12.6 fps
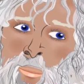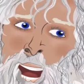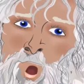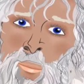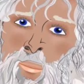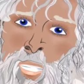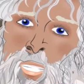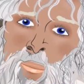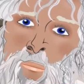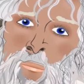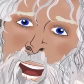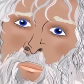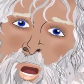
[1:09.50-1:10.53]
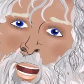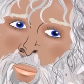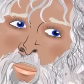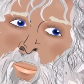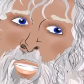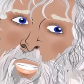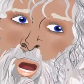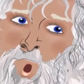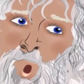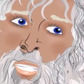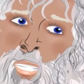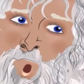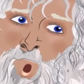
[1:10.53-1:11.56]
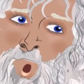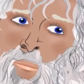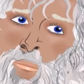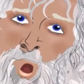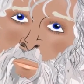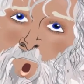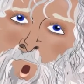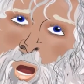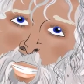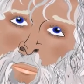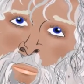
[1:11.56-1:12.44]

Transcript: as a copper boy. He was soon promoted to